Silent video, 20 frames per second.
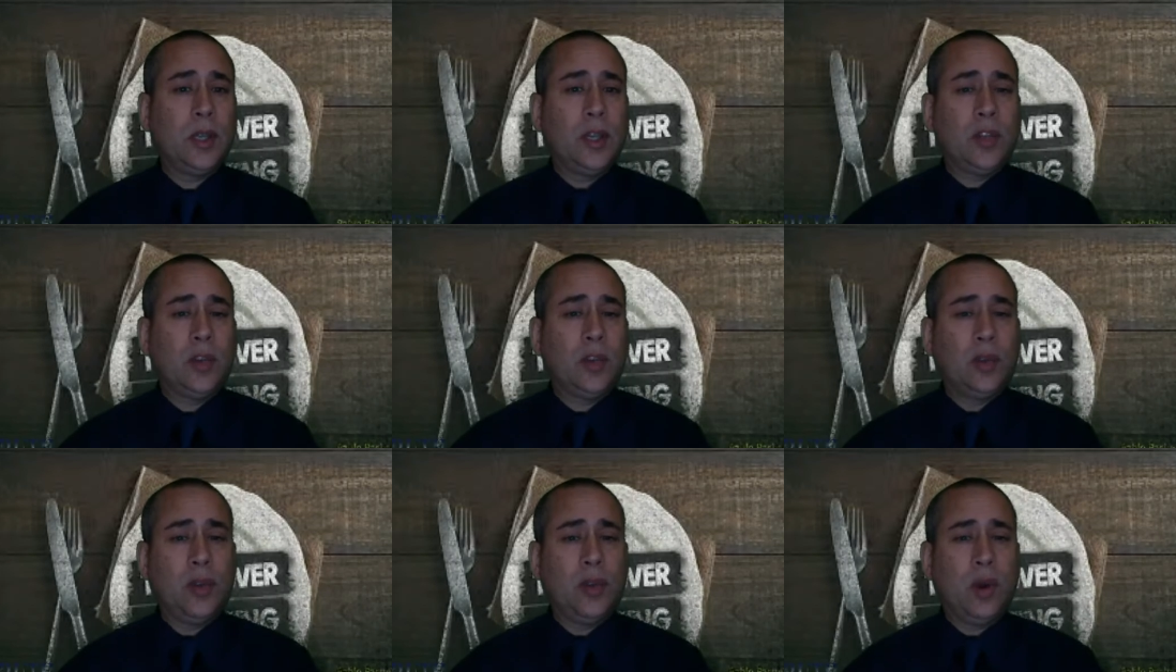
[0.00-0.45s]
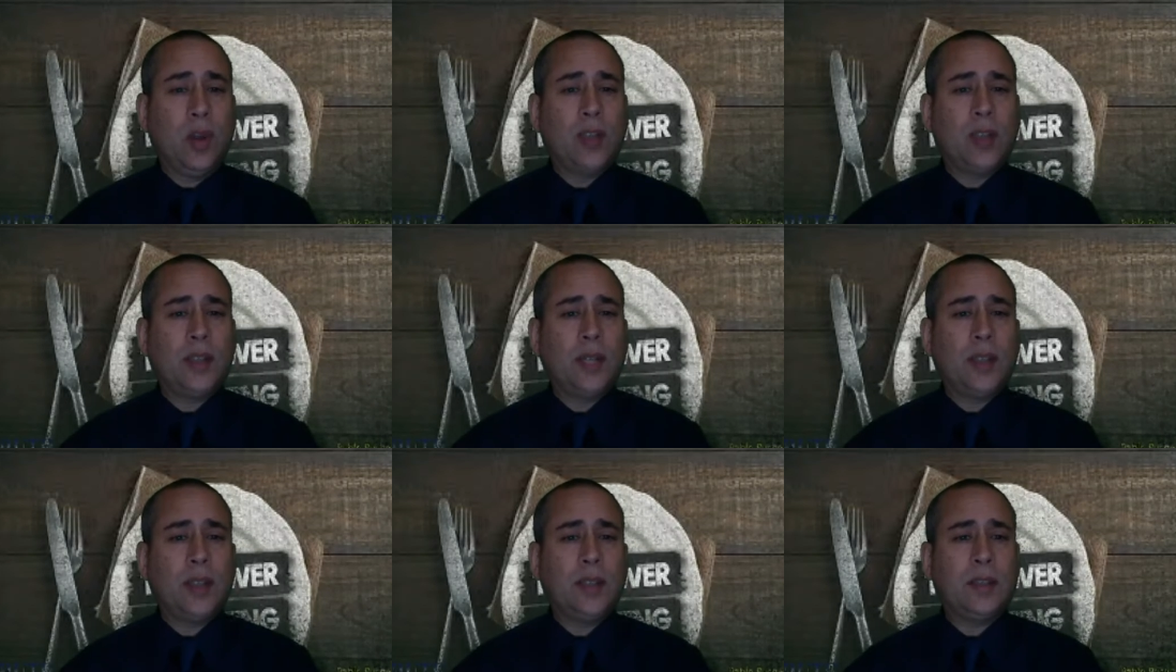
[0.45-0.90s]
So
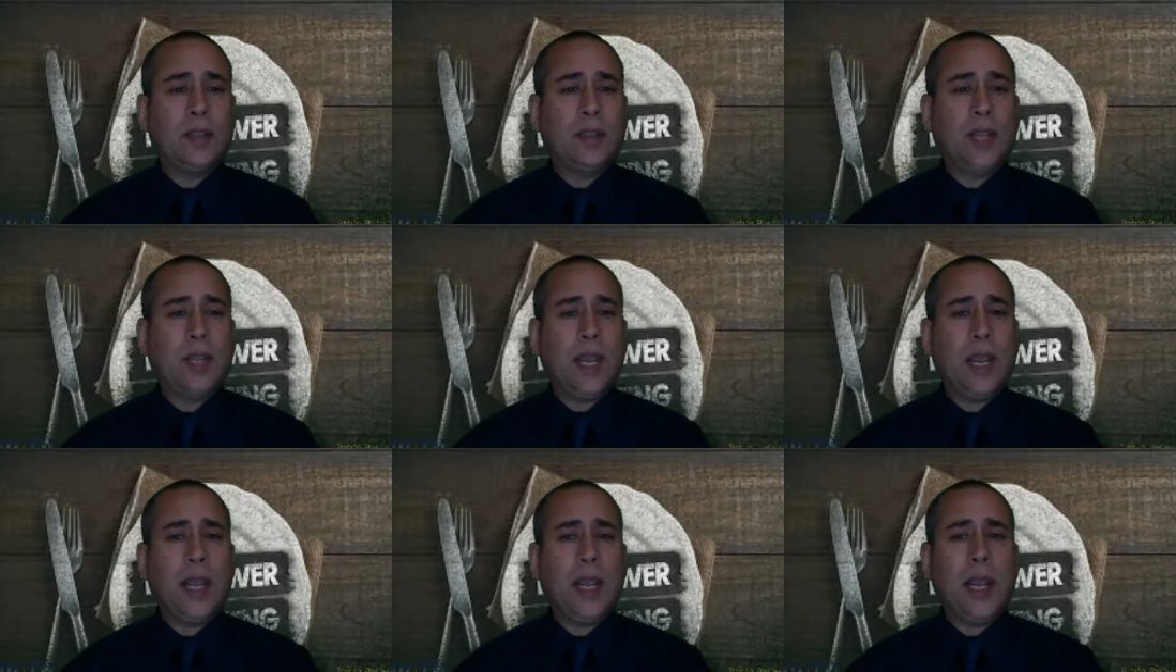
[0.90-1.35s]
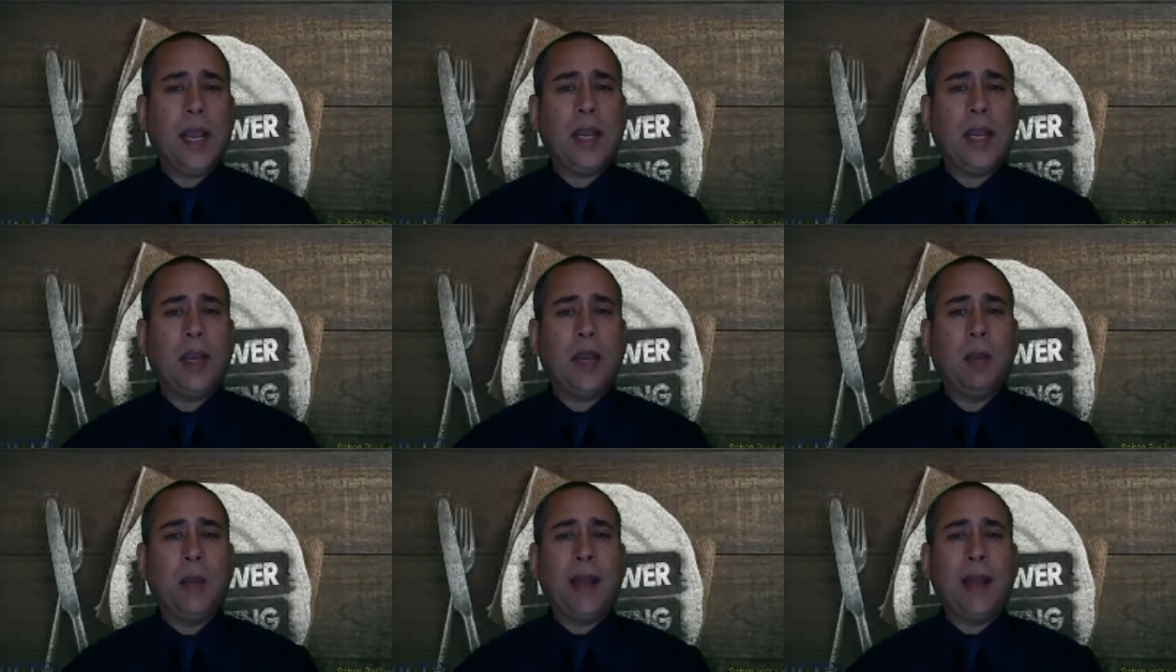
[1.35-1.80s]
notice that this king
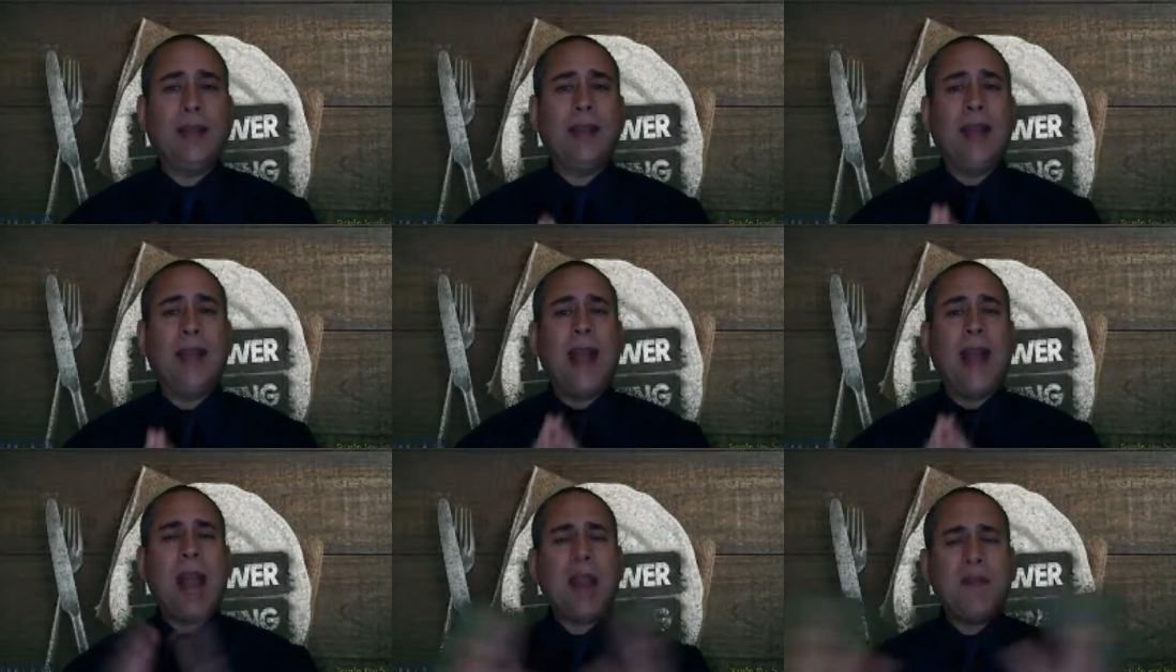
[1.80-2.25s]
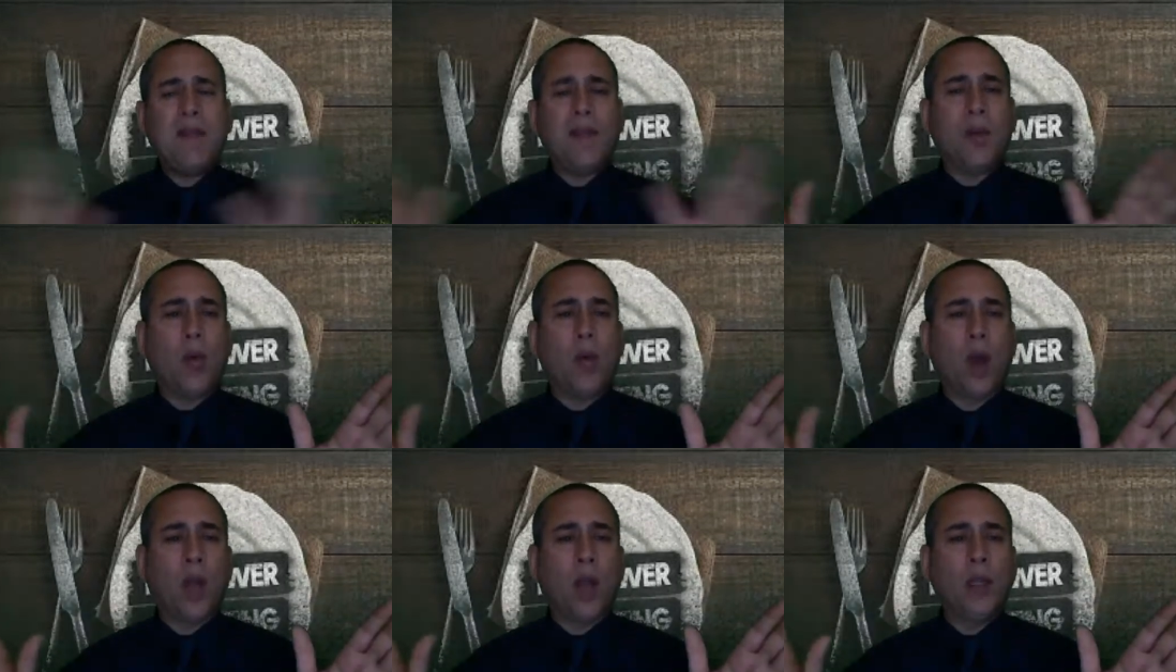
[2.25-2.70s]
commanded
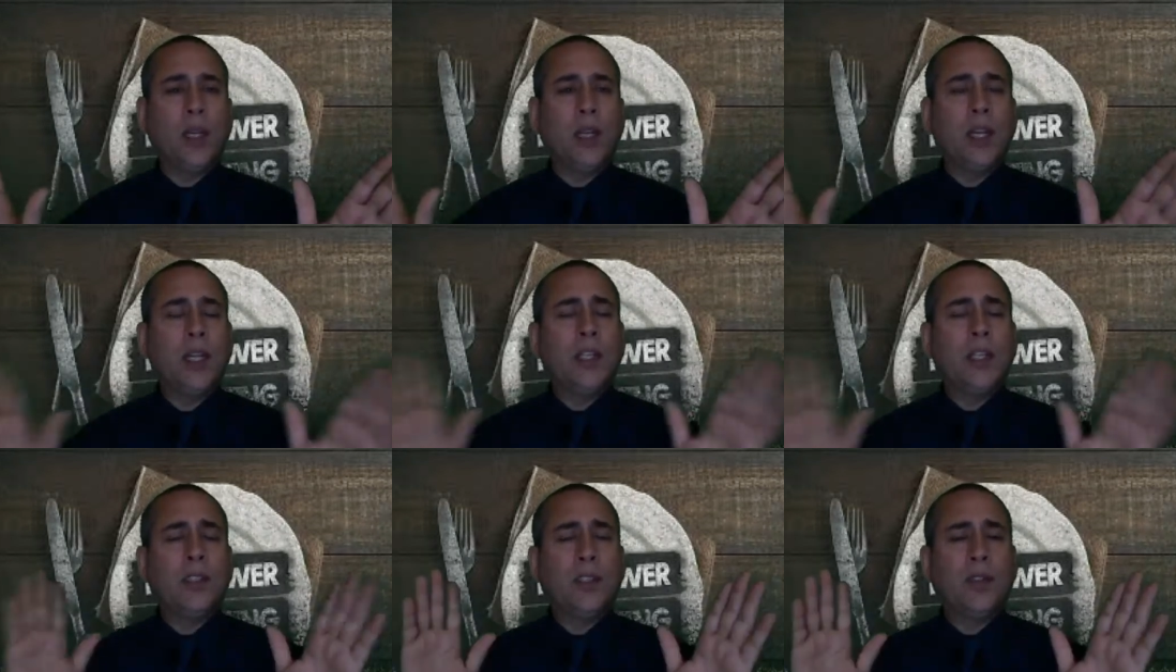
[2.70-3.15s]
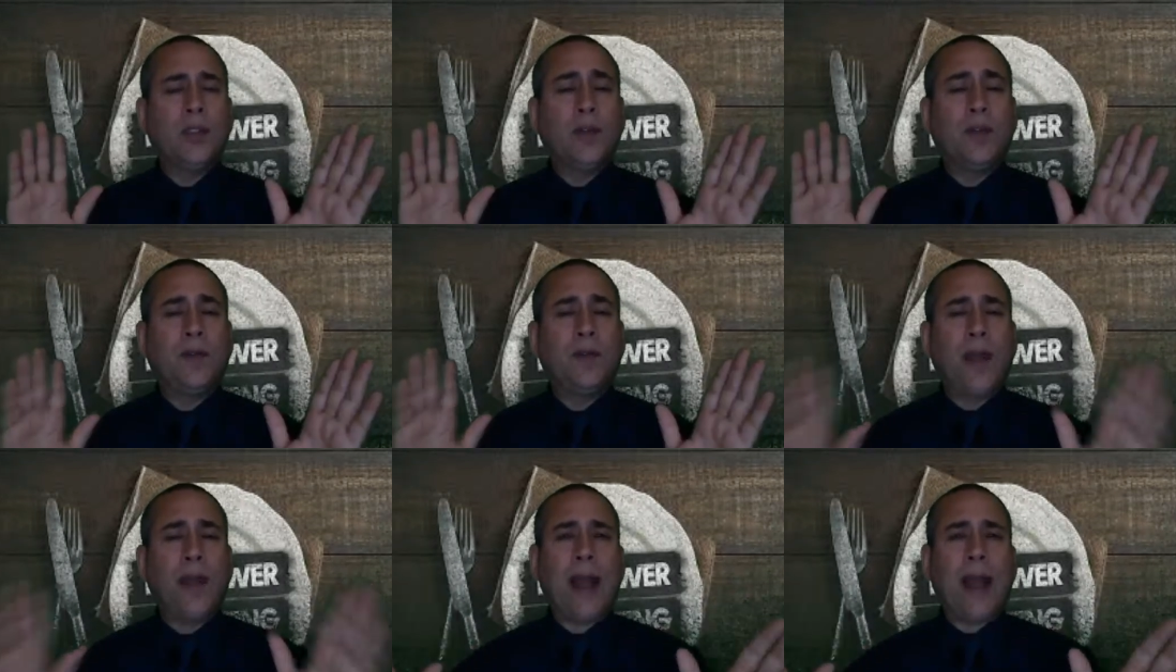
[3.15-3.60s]
everyone to
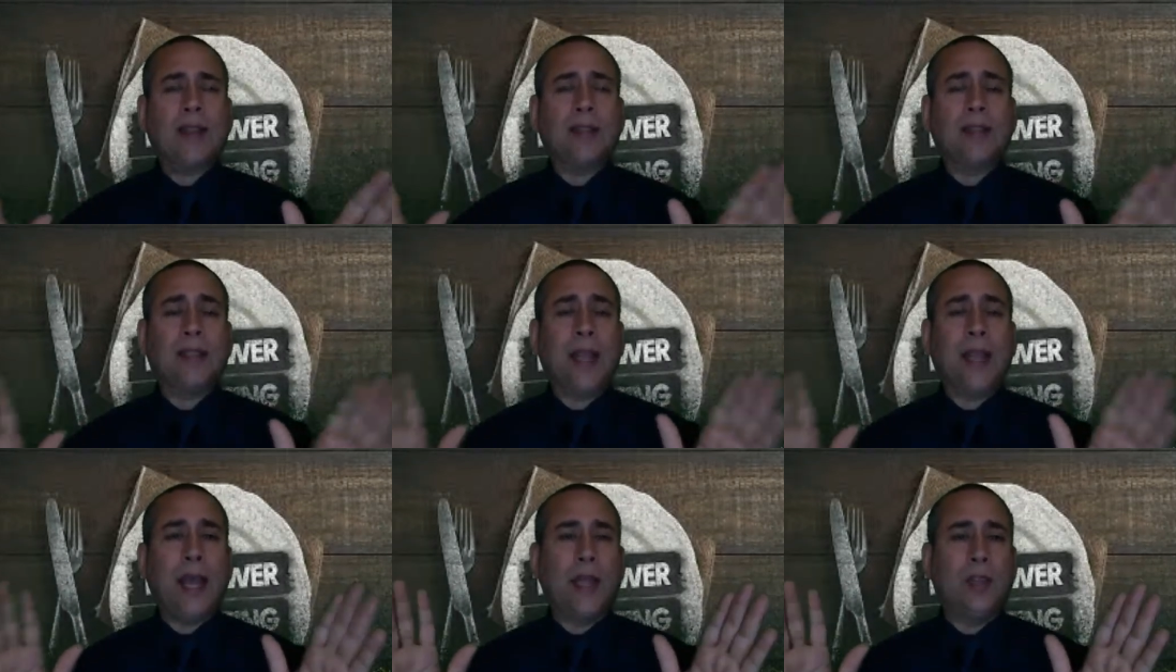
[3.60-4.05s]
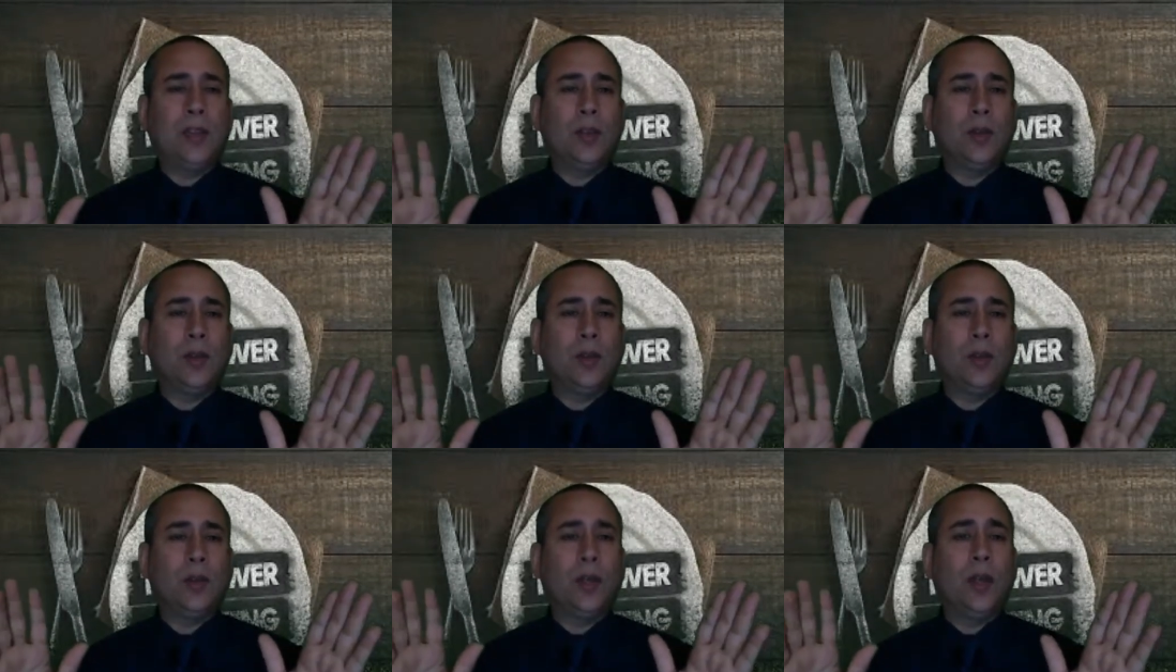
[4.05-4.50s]
fast and
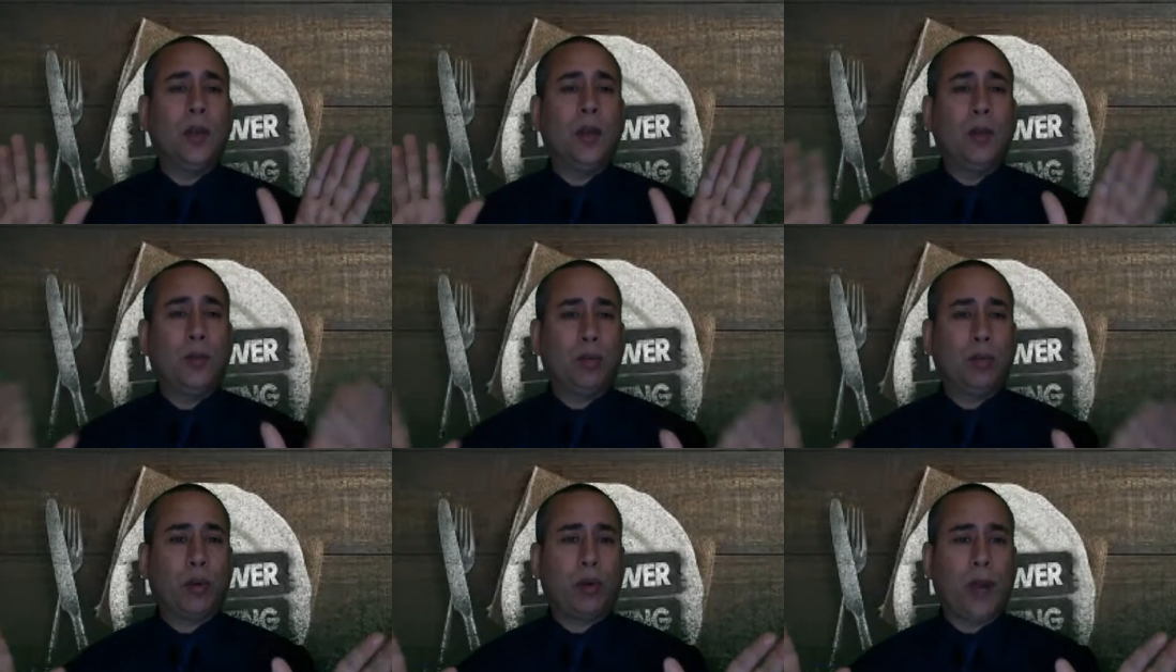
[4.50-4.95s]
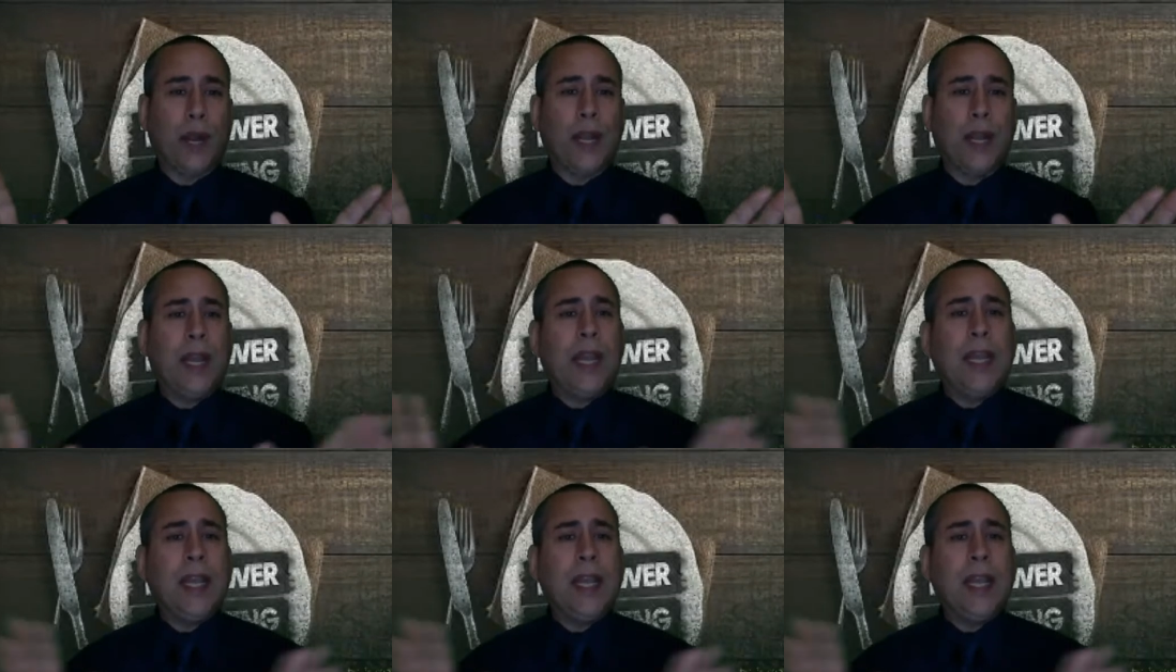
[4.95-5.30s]
to pray.